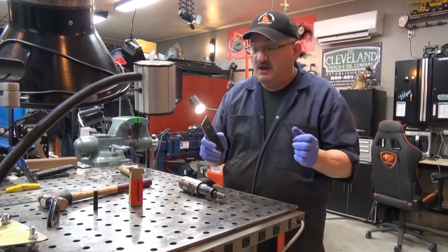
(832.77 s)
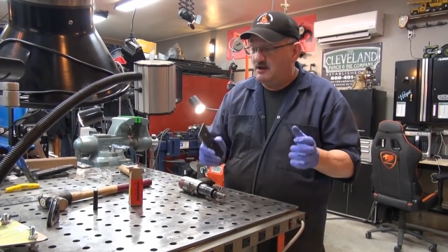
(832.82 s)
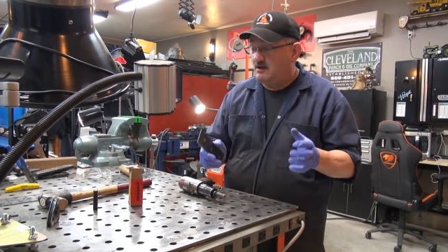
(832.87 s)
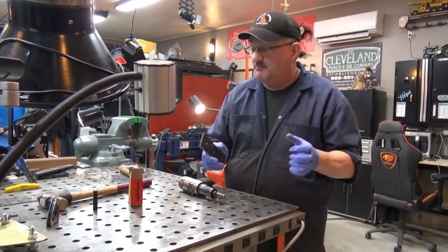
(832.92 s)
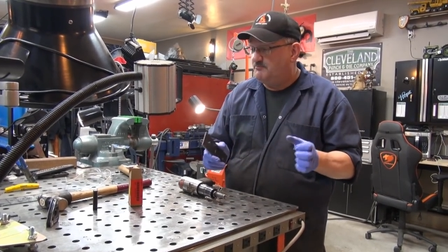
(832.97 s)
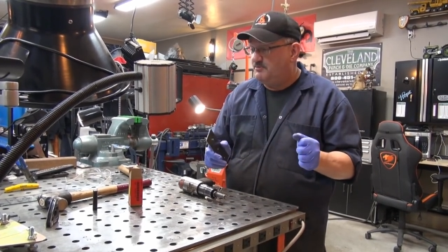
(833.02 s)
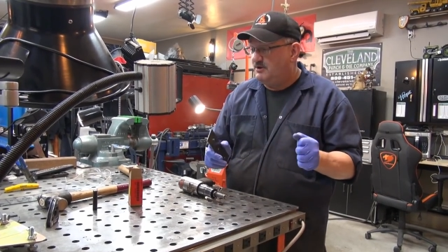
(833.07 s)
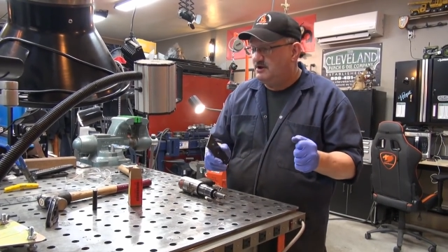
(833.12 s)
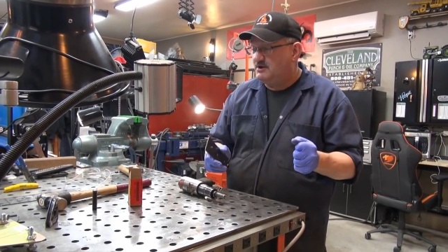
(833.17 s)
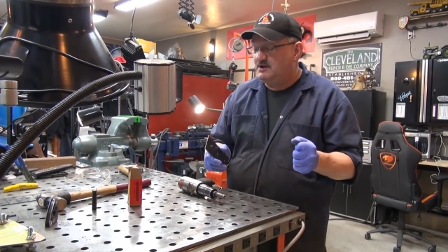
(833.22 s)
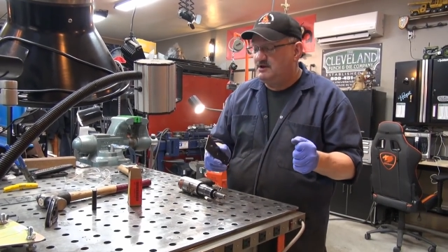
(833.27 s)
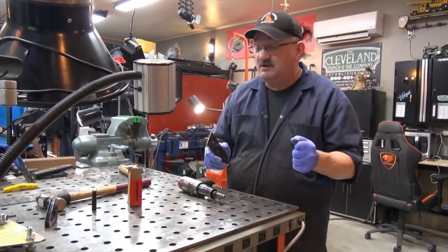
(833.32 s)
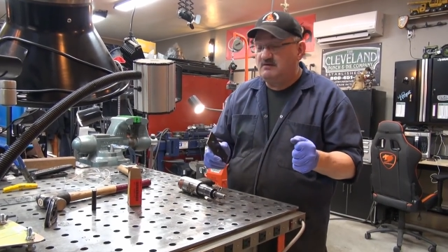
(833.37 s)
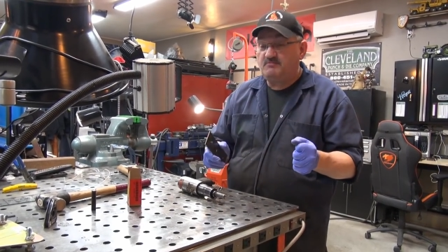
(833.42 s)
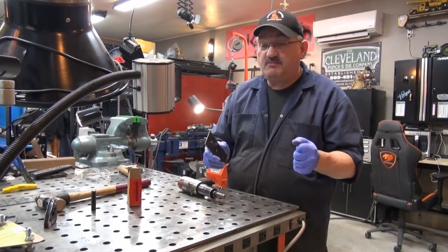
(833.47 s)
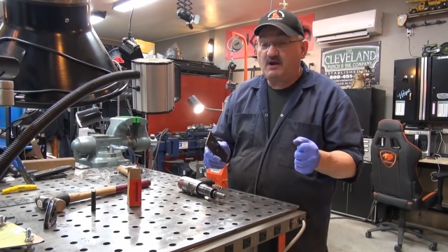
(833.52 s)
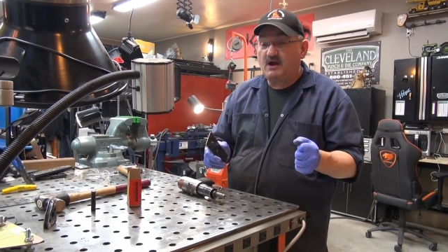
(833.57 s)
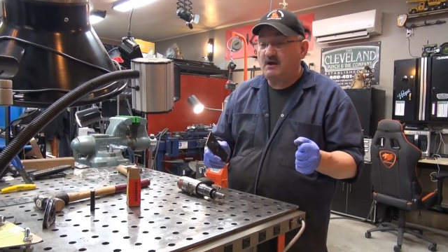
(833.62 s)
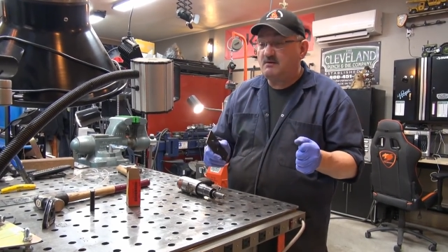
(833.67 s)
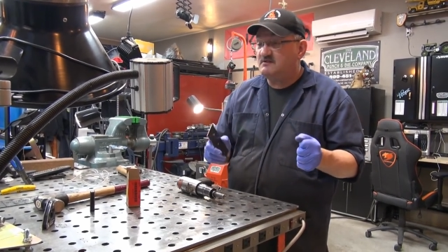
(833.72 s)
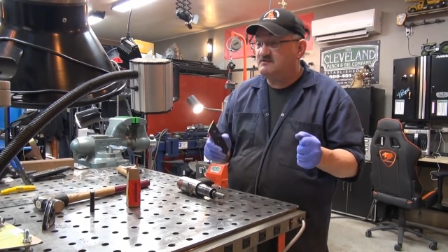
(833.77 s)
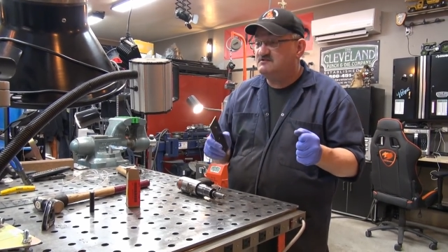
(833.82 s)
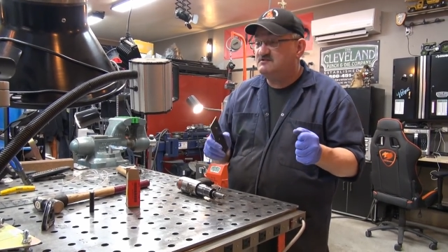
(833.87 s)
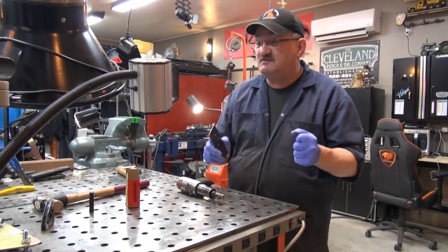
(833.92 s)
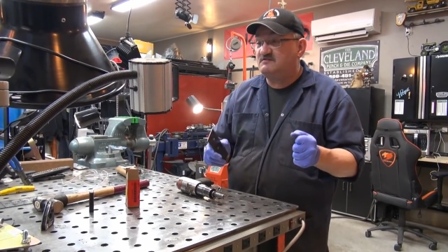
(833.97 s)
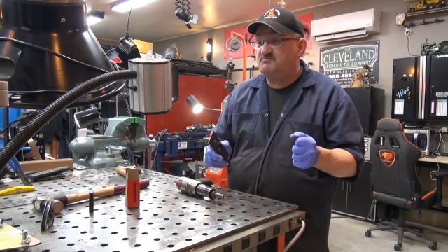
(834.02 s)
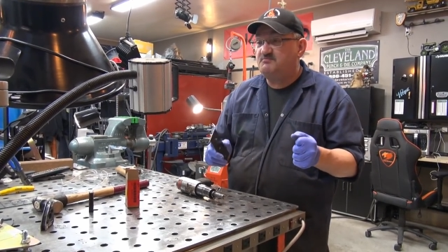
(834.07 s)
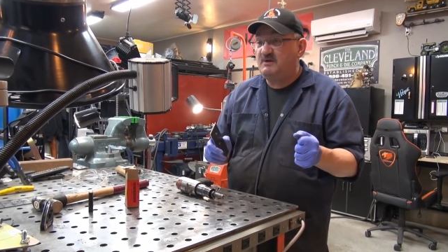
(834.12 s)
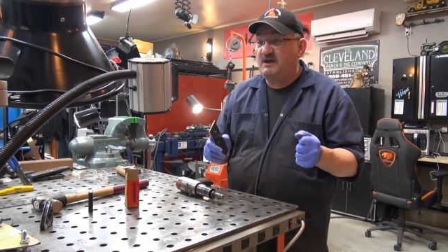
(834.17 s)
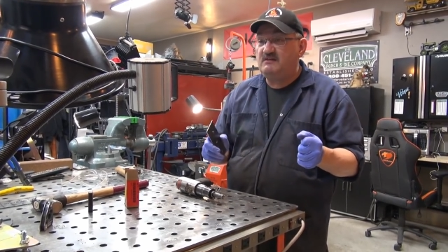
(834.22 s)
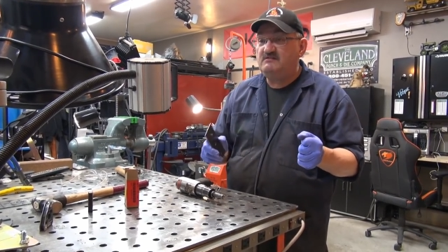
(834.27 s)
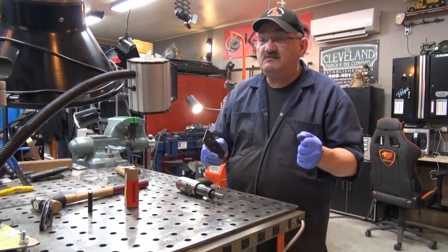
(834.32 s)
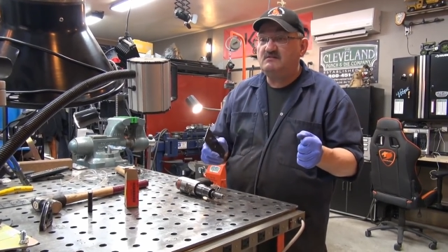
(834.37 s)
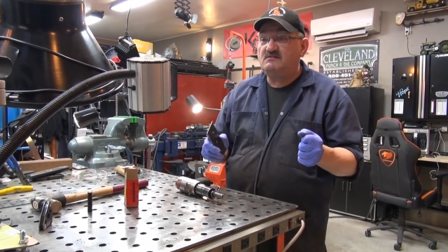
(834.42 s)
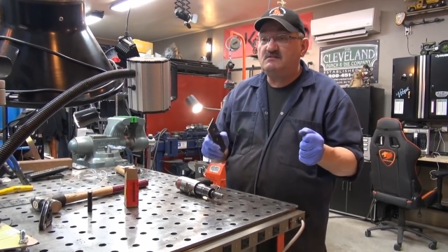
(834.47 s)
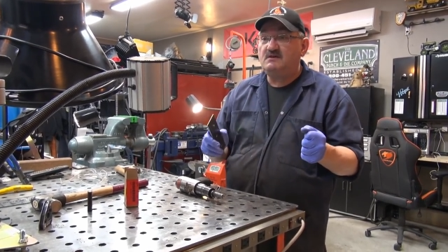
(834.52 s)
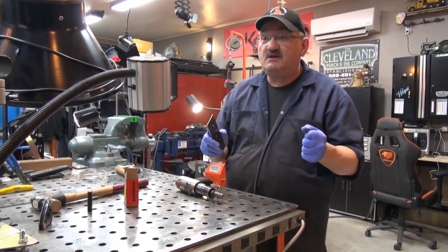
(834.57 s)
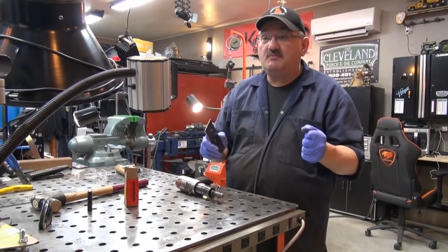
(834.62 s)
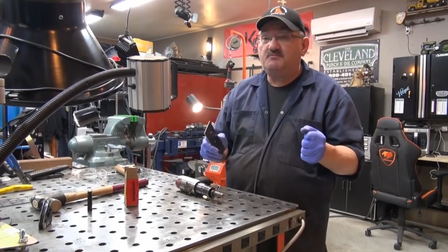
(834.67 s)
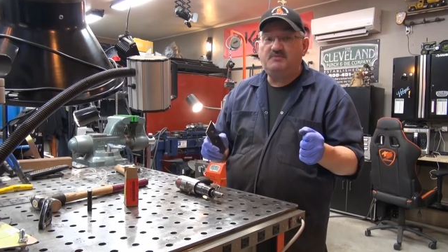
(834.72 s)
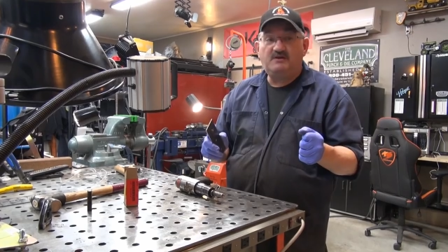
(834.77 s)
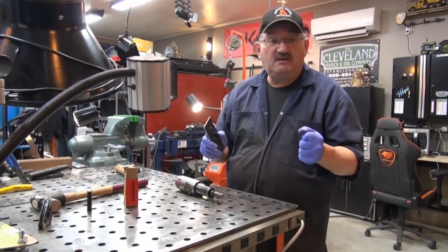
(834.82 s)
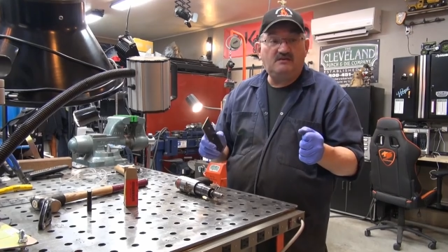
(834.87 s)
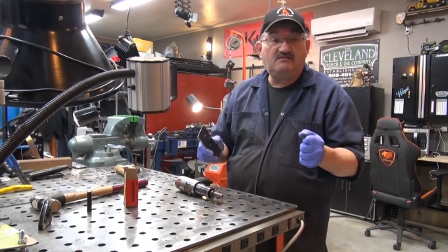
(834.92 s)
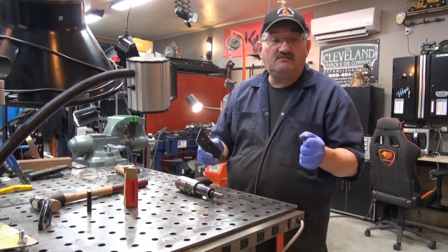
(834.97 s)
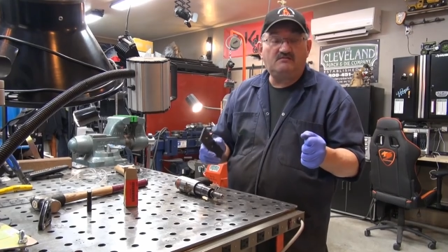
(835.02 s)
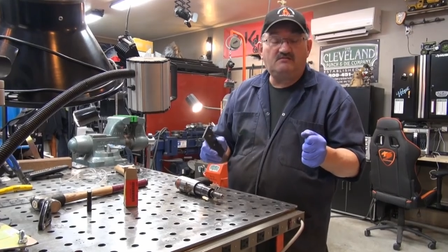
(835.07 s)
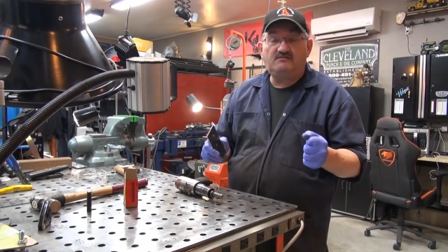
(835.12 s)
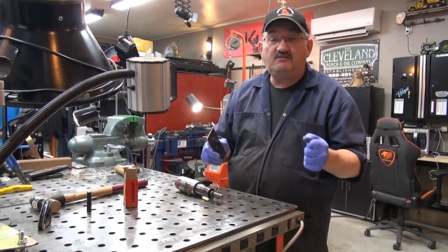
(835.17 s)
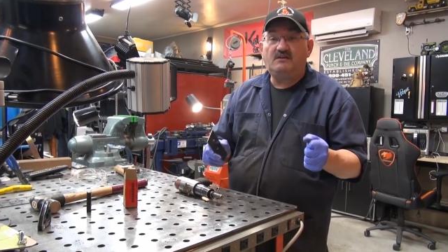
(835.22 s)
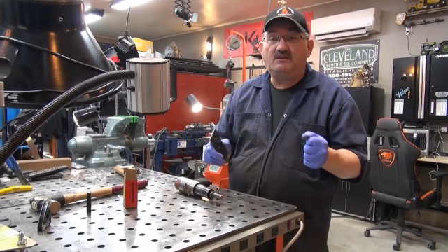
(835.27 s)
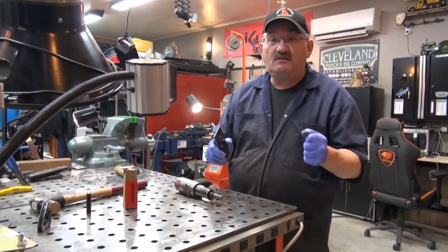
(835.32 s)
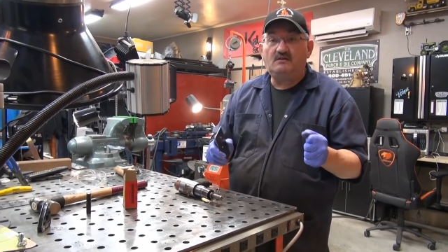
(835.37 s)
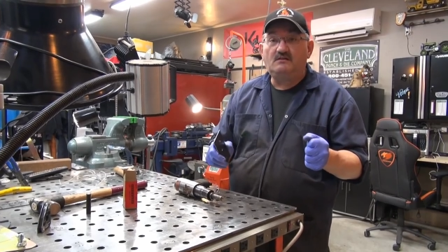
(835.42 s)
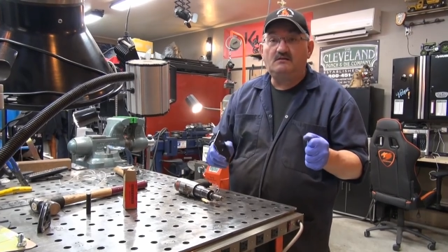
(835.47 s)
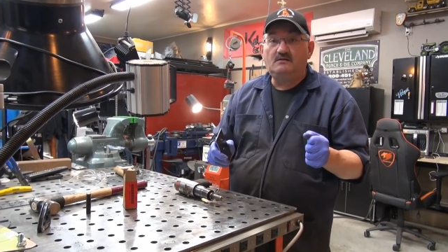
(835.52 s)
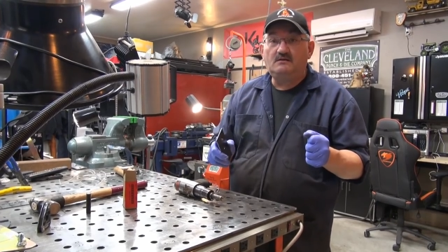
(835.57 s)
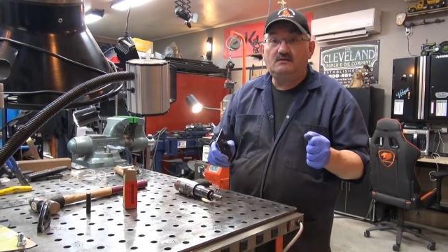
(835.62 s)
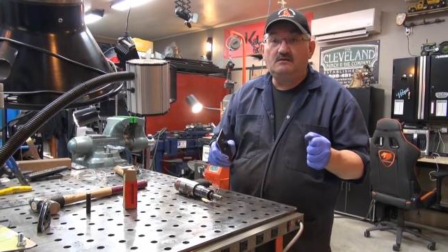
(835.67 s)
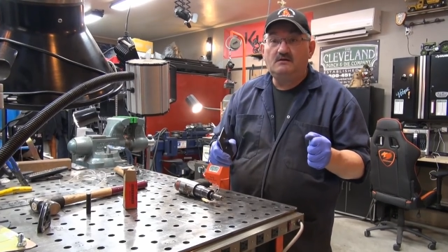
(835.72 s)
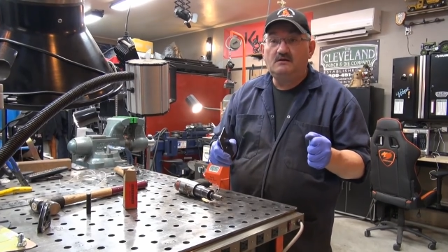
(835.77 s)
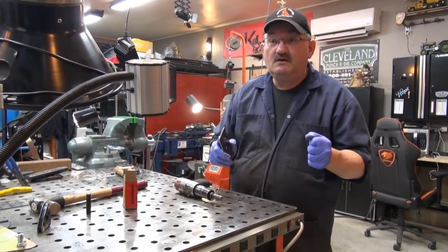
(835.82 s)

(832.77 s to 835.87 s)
And a bucking bar is just basically a piece of steel